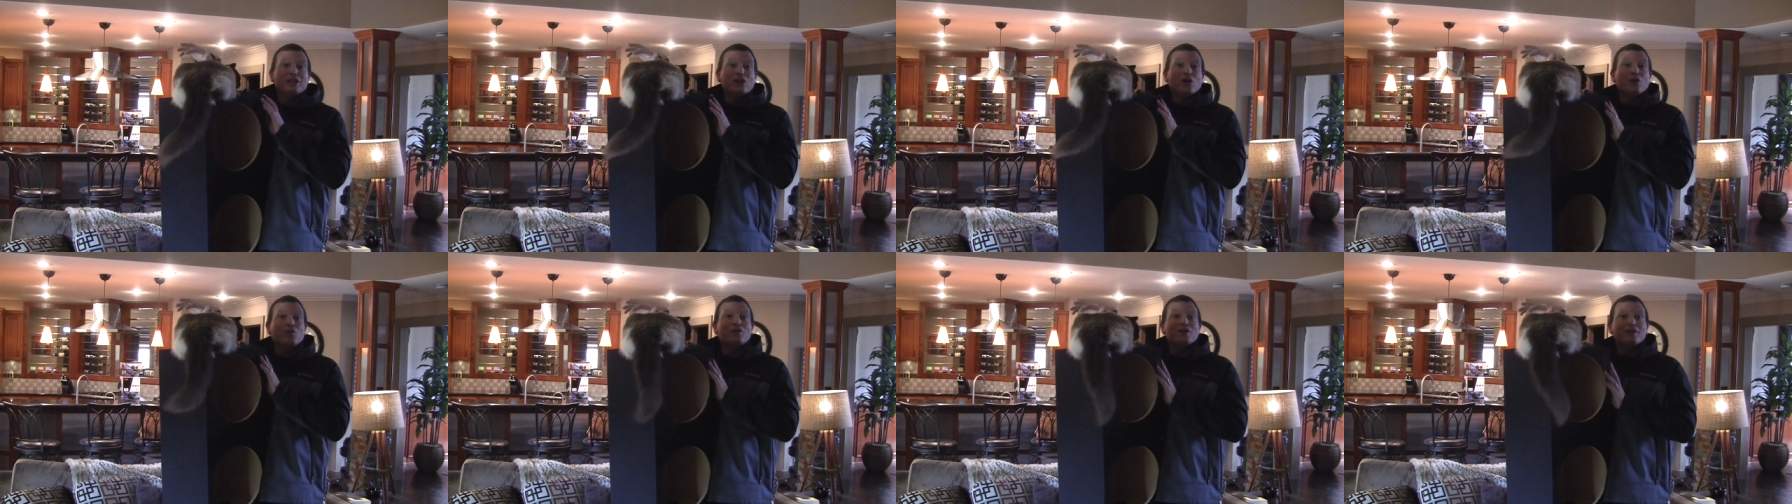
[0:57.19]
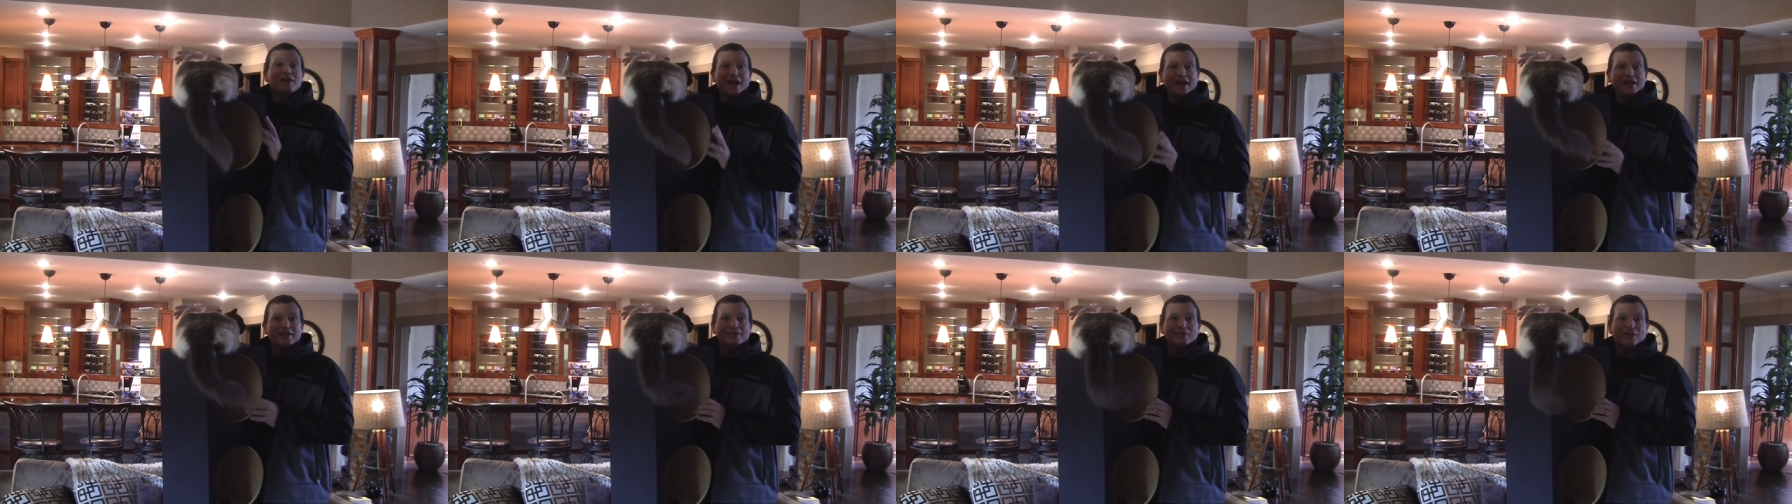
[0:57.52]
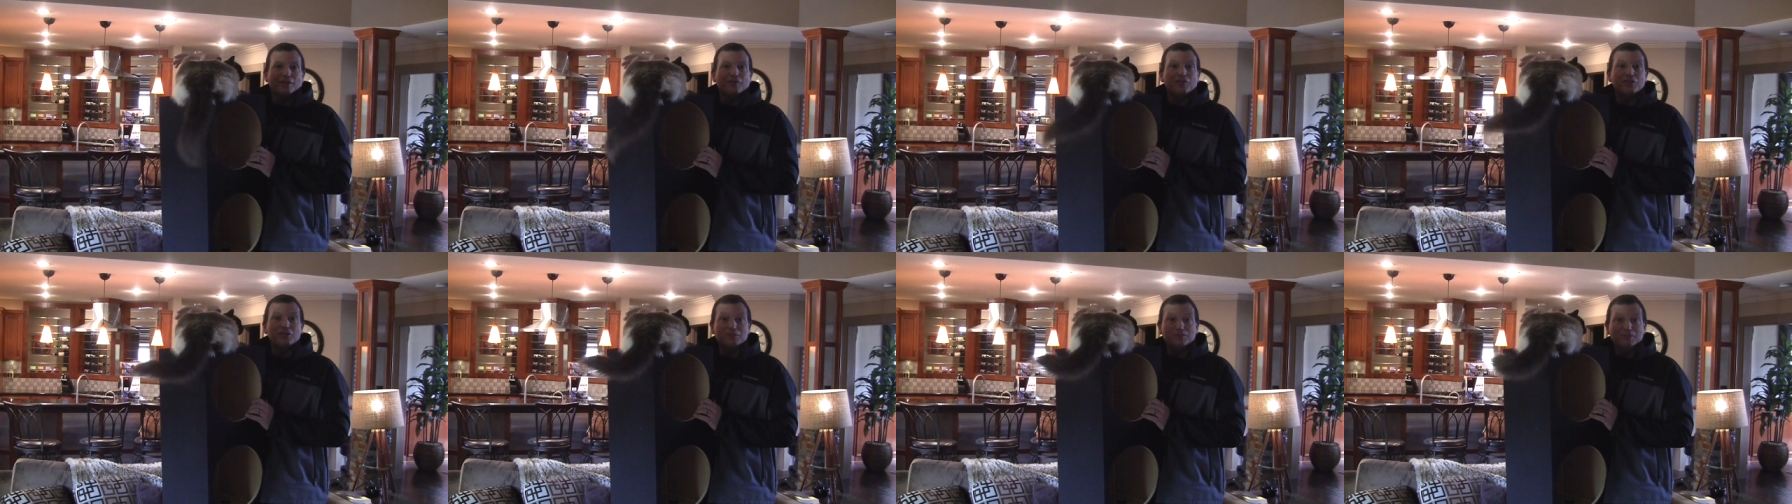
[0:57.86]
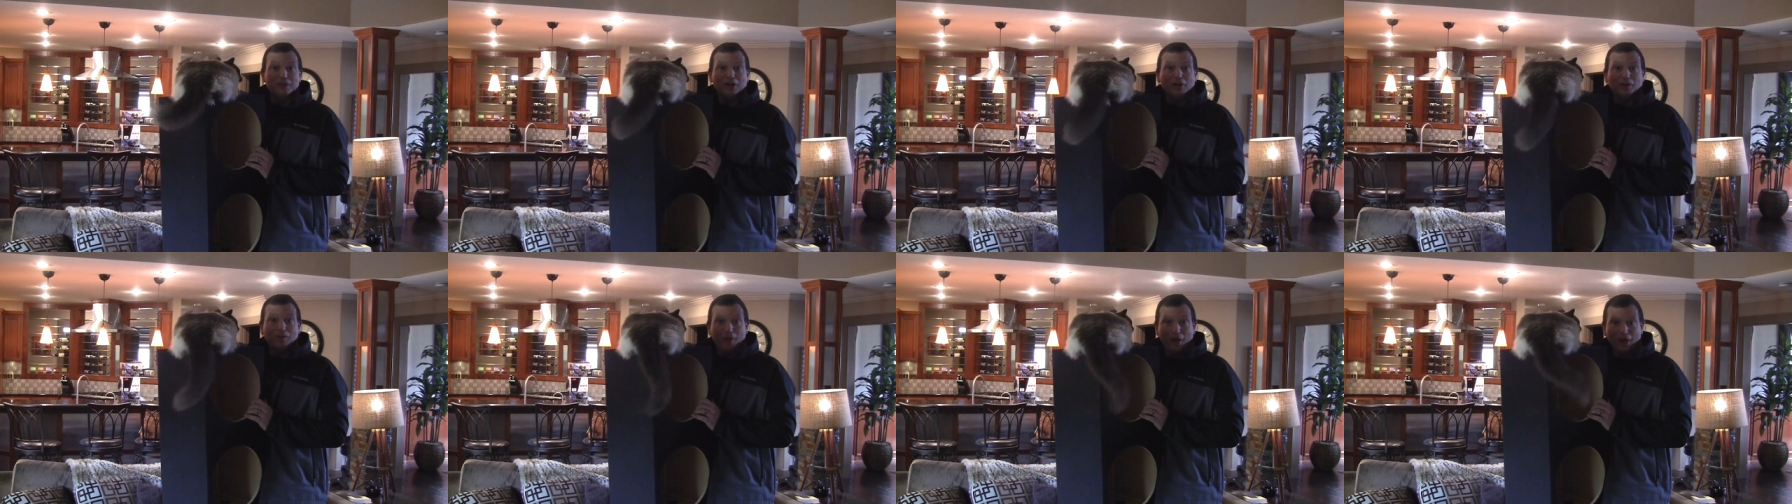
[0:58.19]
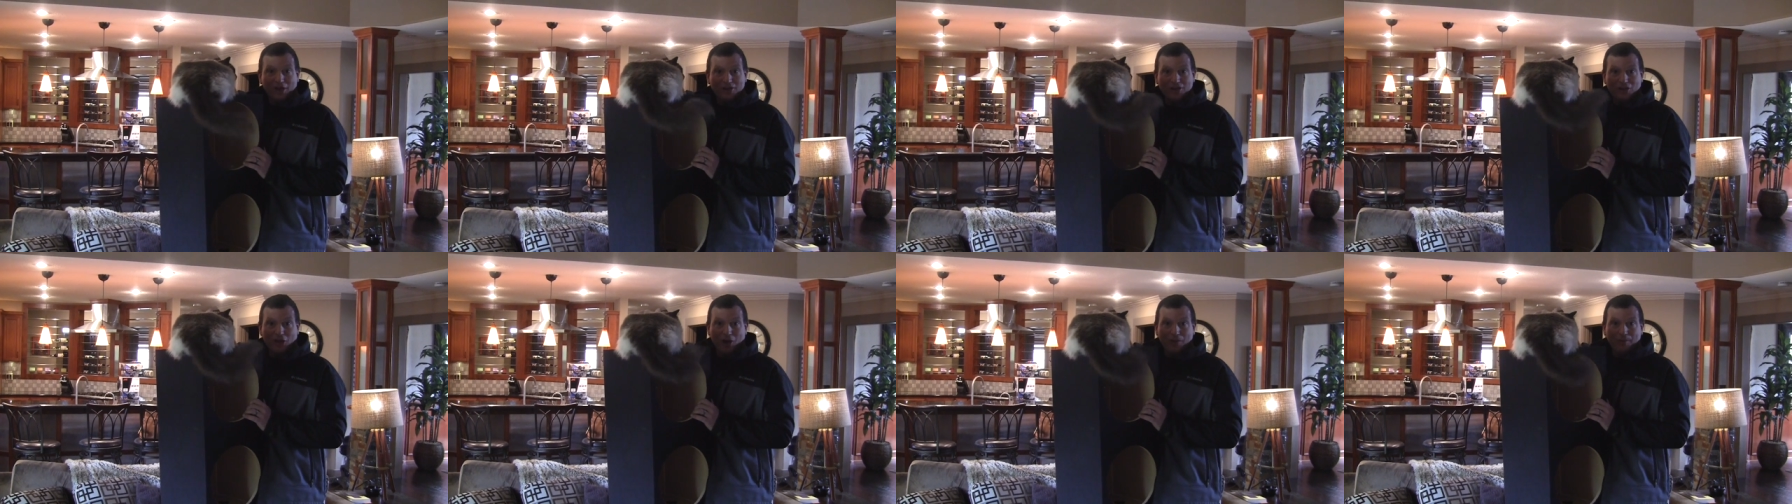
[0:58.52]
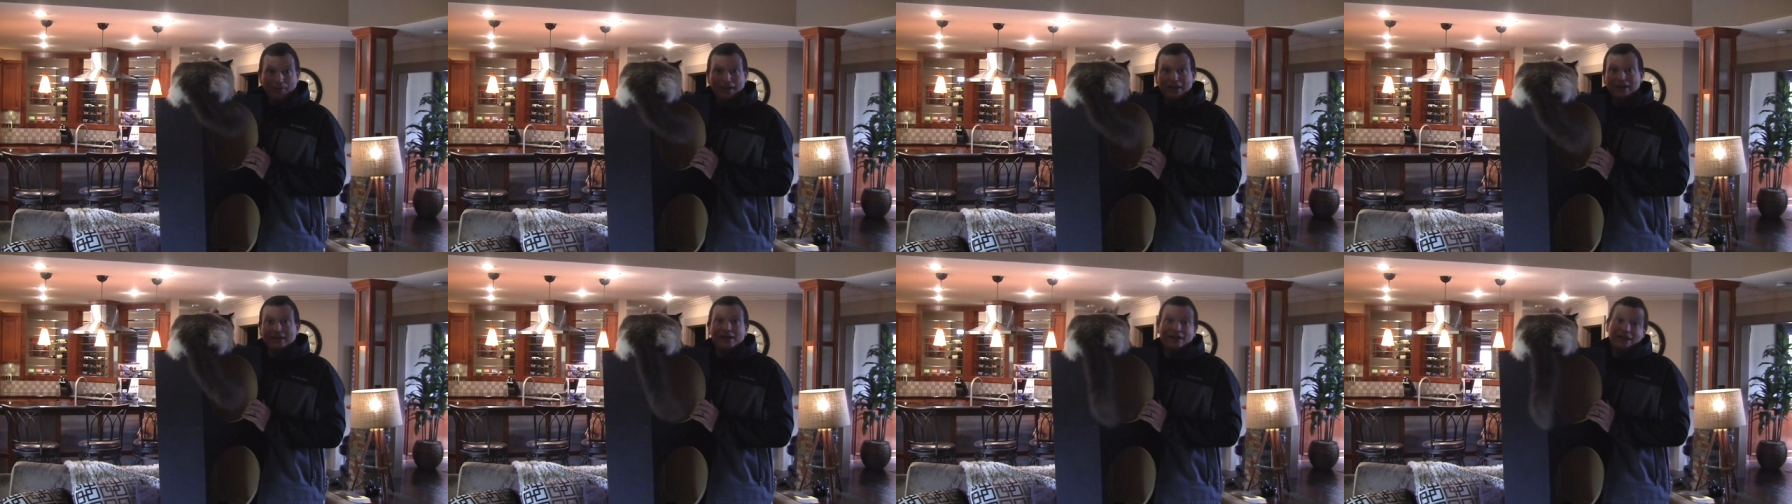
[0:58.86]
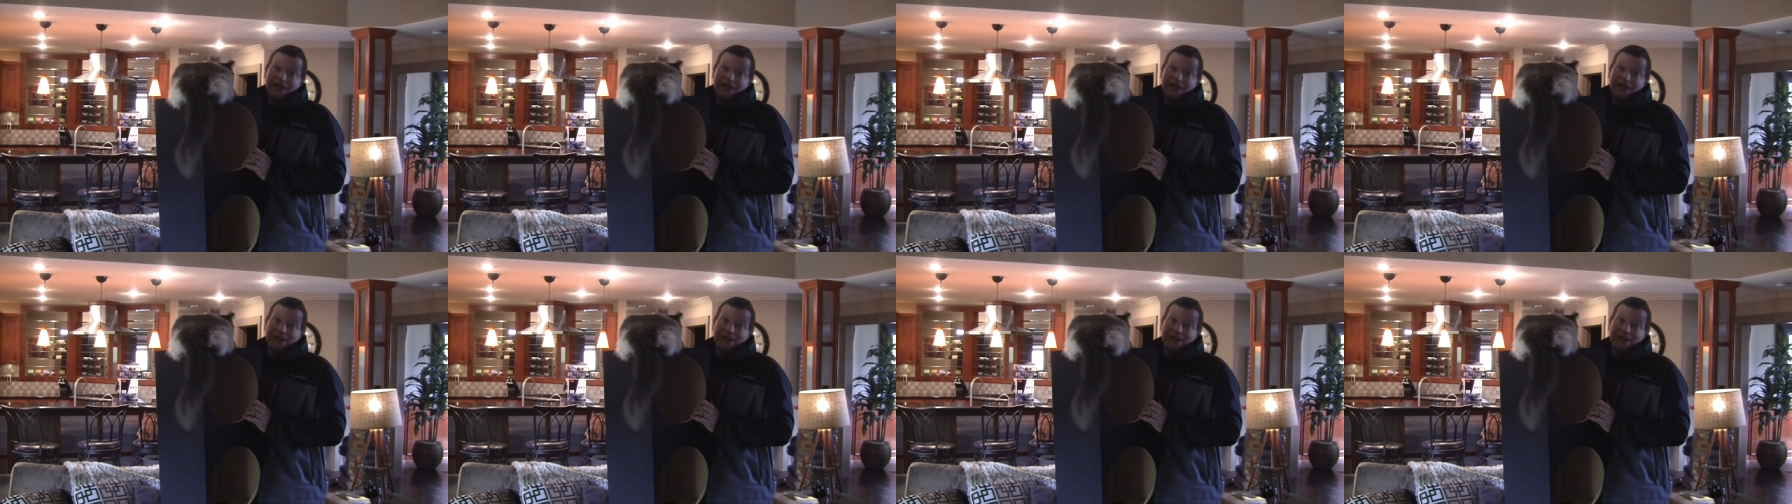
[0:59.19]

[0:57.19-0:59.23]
go nuts over speaker box carpet.